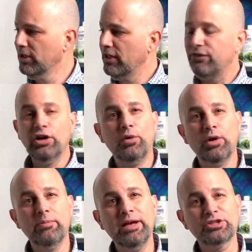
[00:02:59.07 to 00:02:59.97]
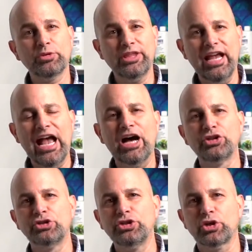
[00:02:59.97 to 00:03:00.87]
If you don't want to mess with the
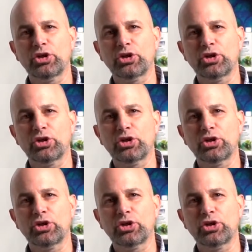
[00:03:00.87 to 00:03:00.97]
algae or